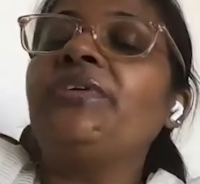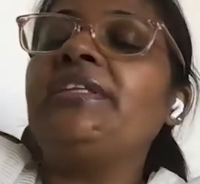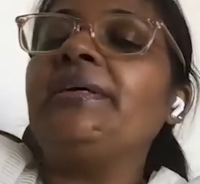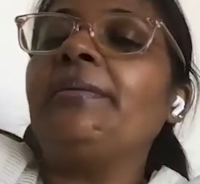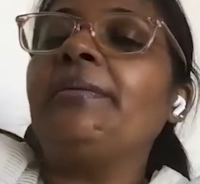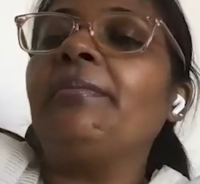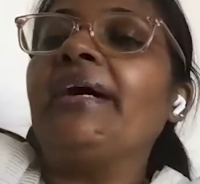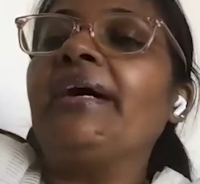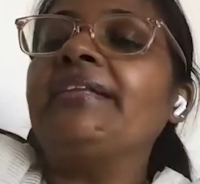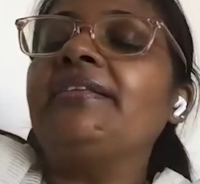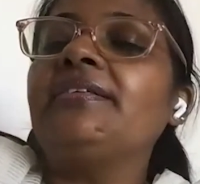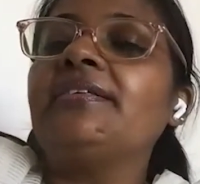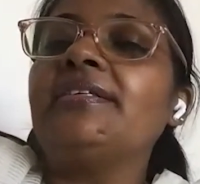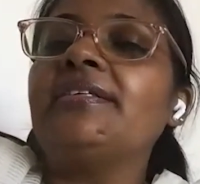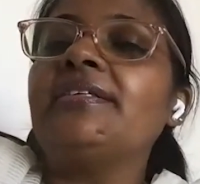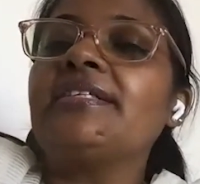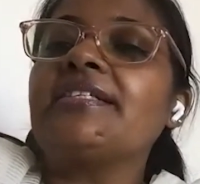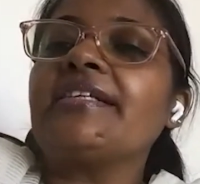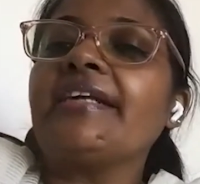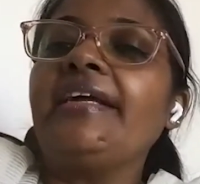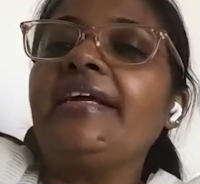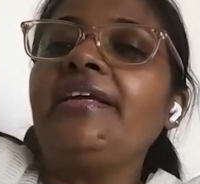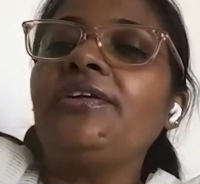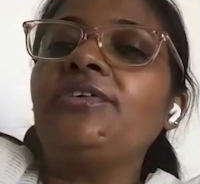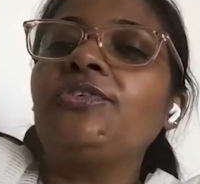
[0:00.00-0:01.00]
with the
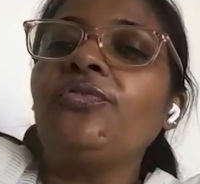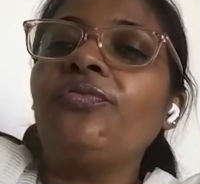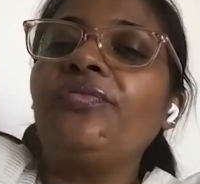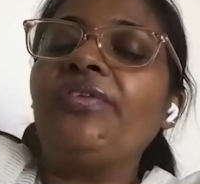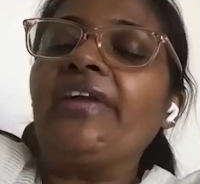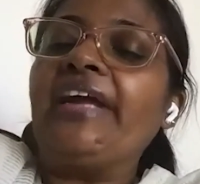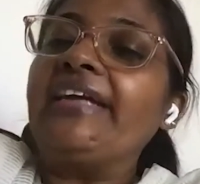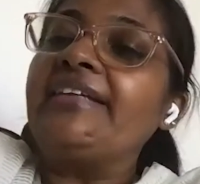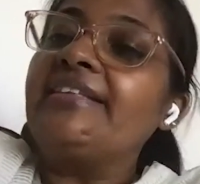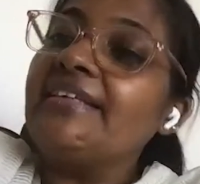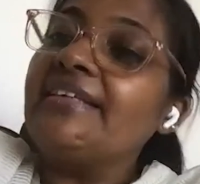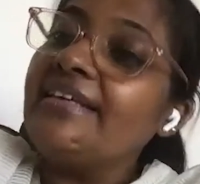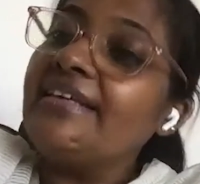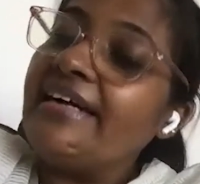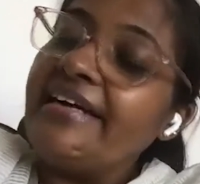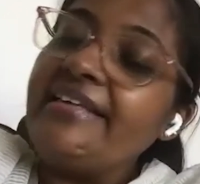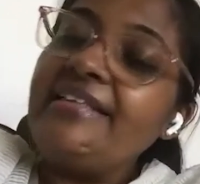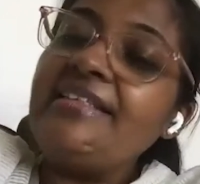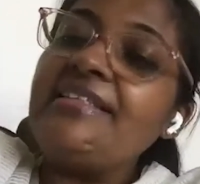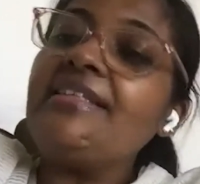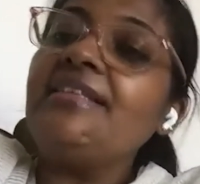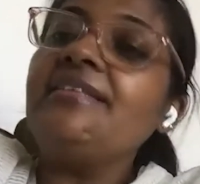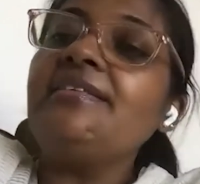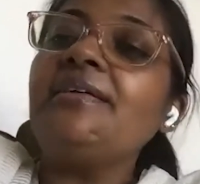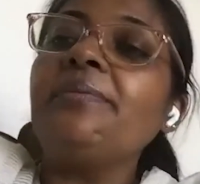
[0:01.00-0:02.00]
mothers, trying to fly the
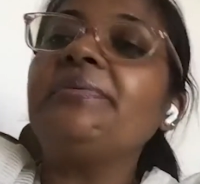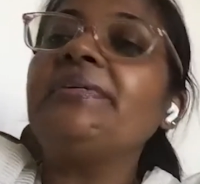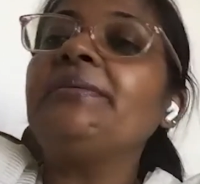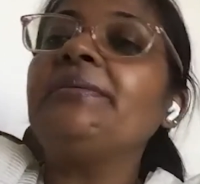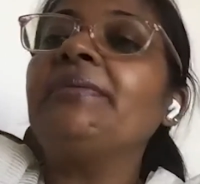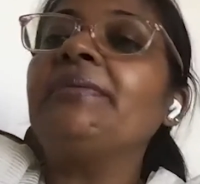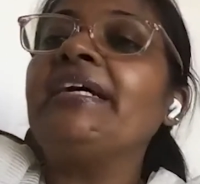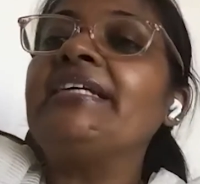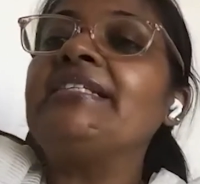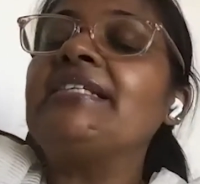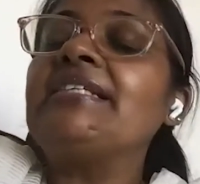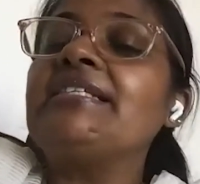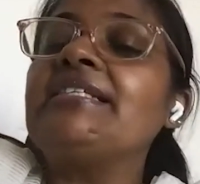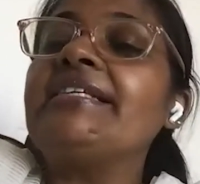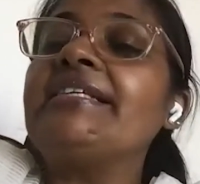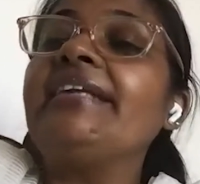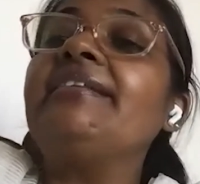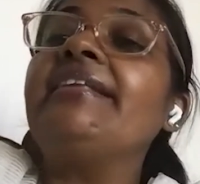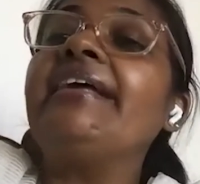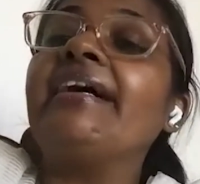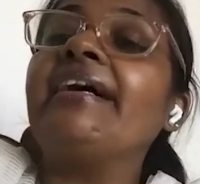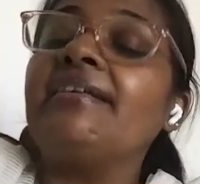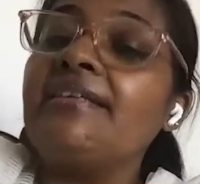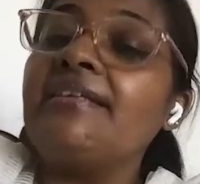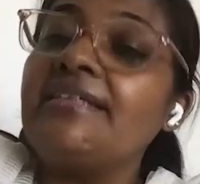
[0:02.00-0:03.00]
kites in the premises,
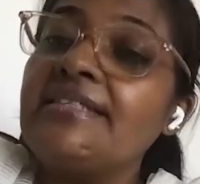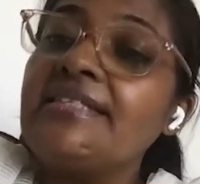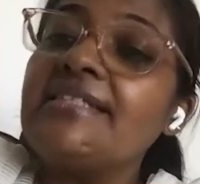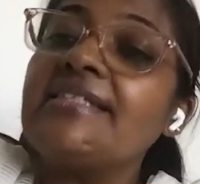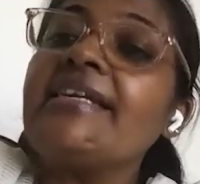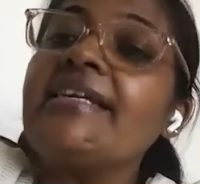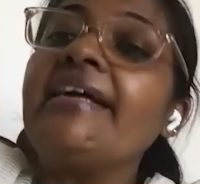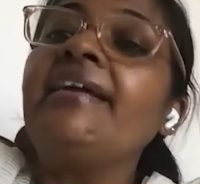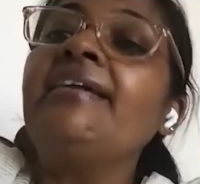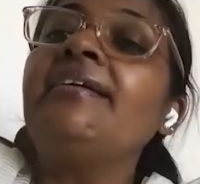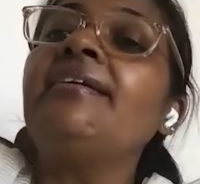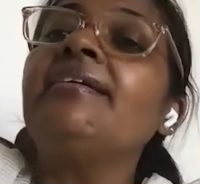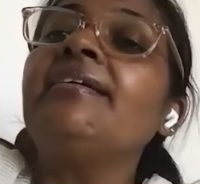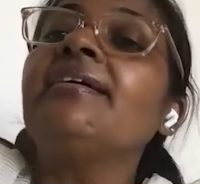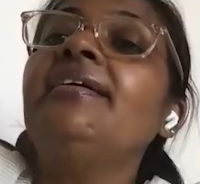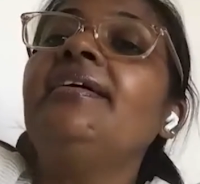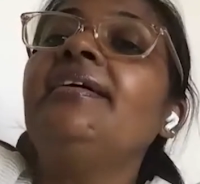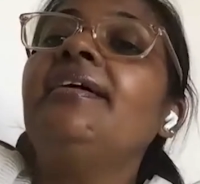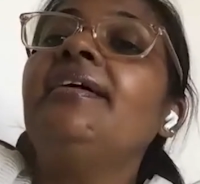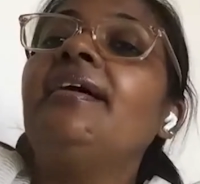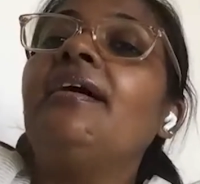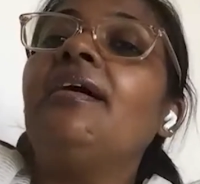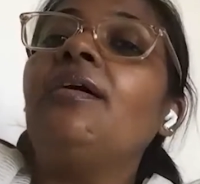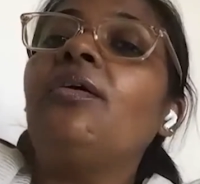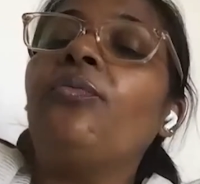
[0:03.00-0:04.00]
and they understand
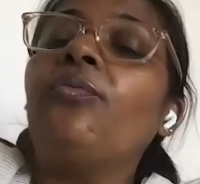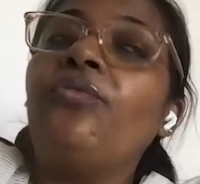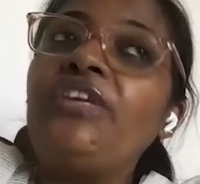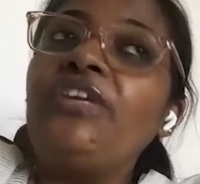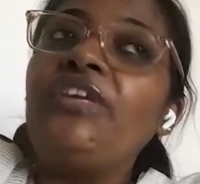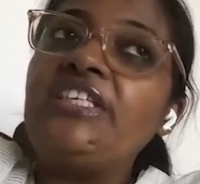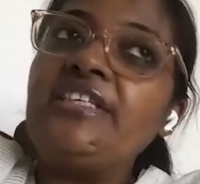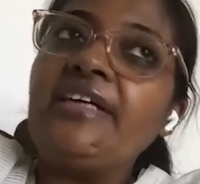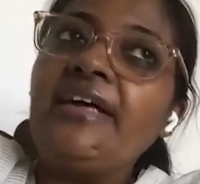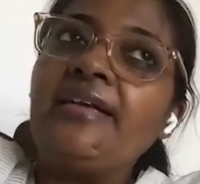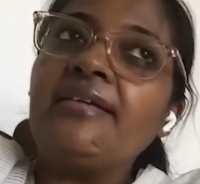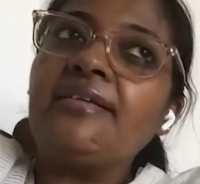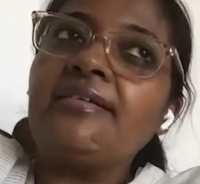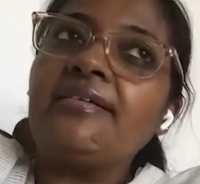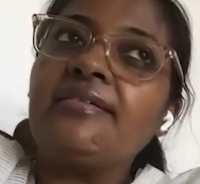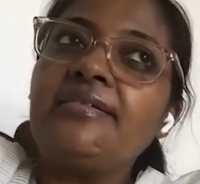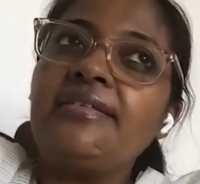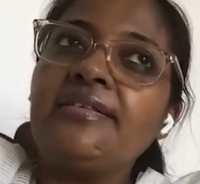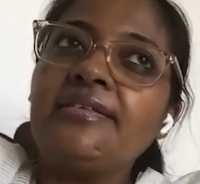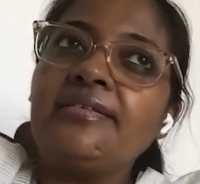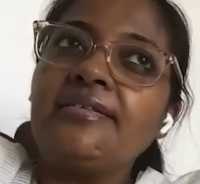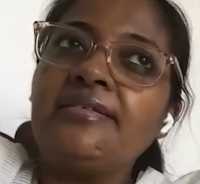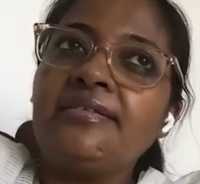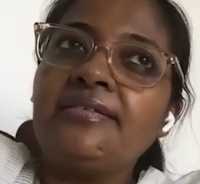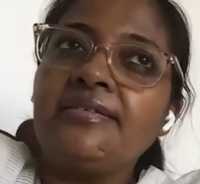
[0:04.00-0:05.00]
uh, which are
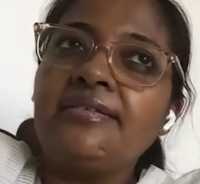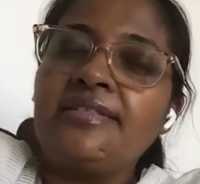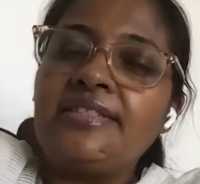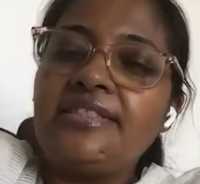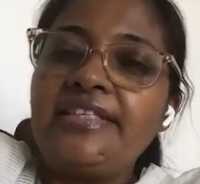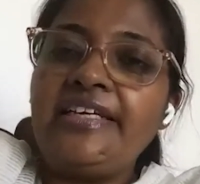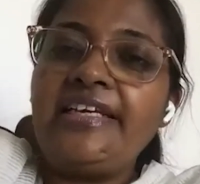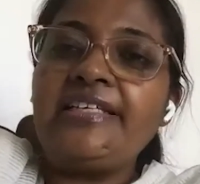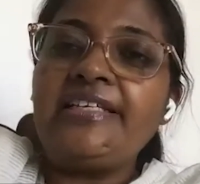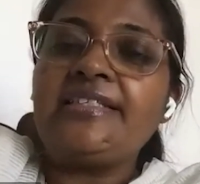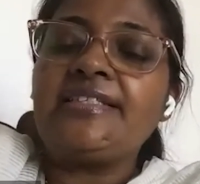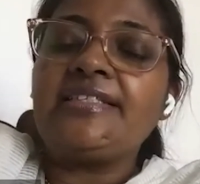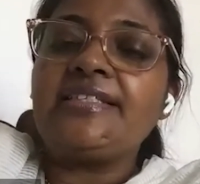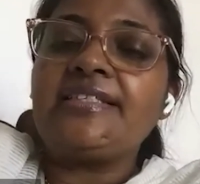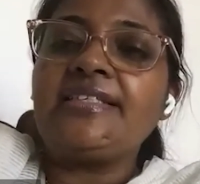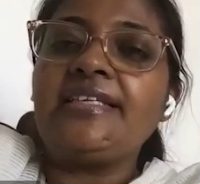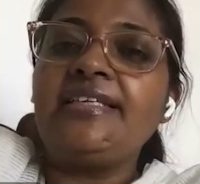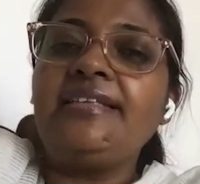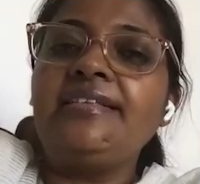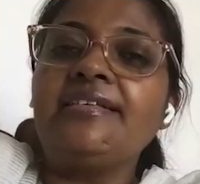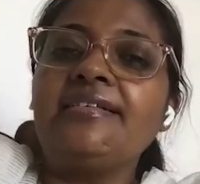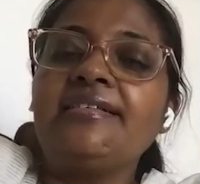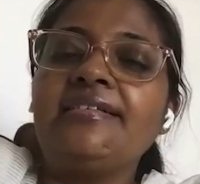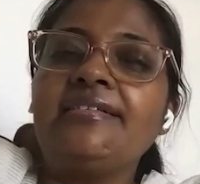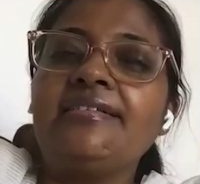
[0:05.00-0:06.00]
the states
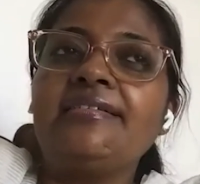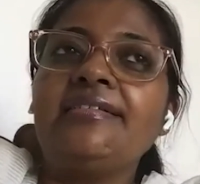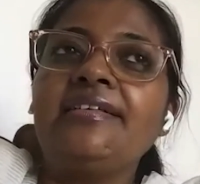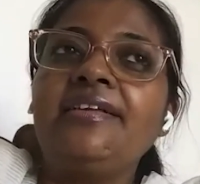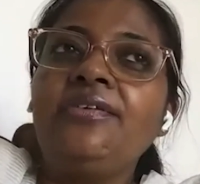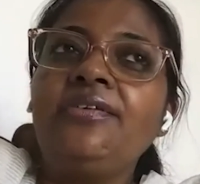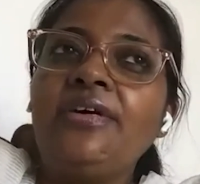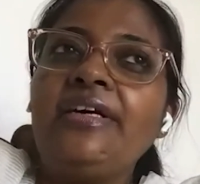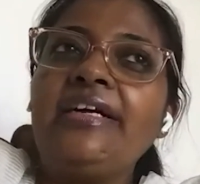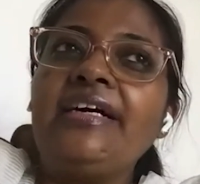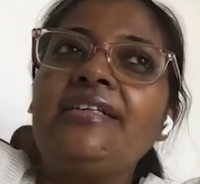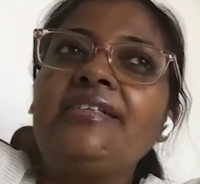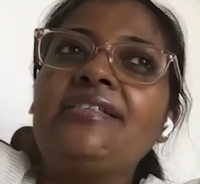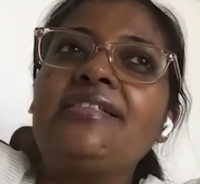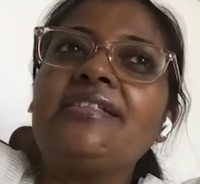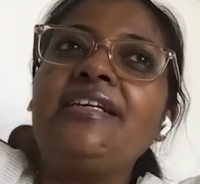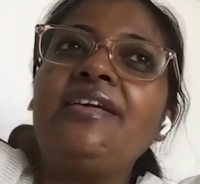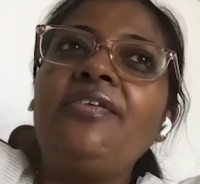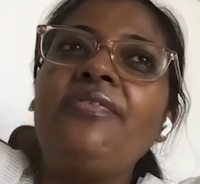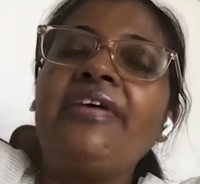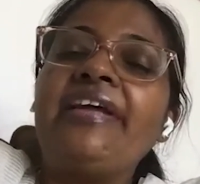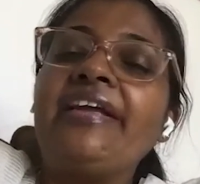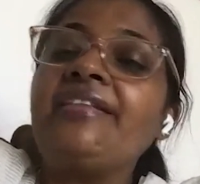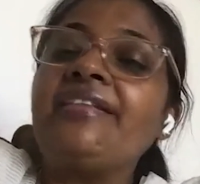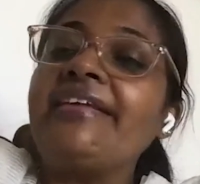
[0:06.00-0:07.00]
in the, you know,
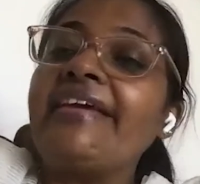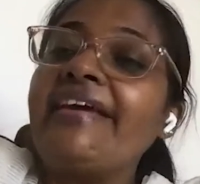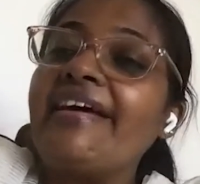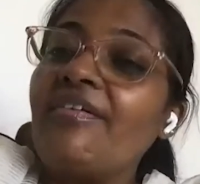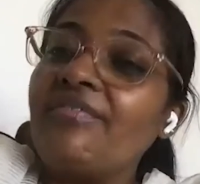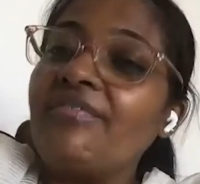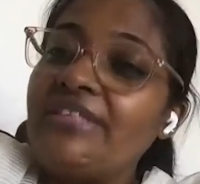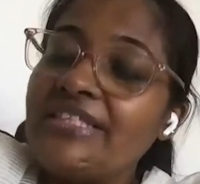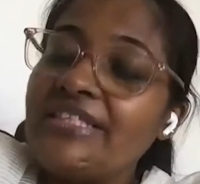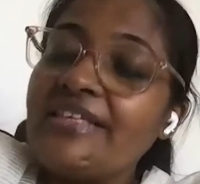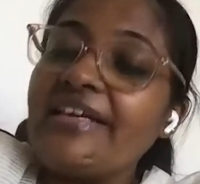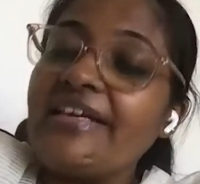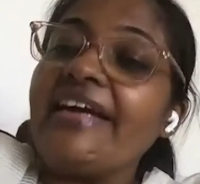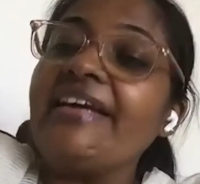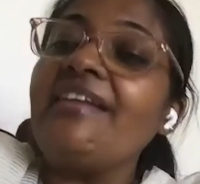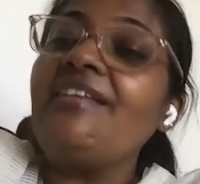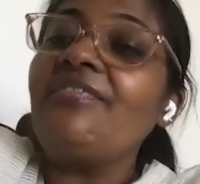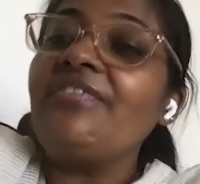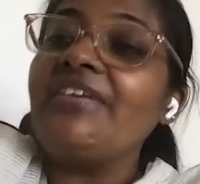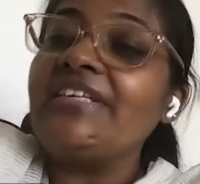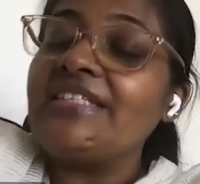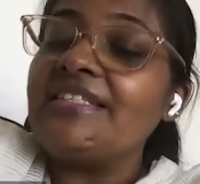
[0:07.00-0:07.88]
country where they have this kite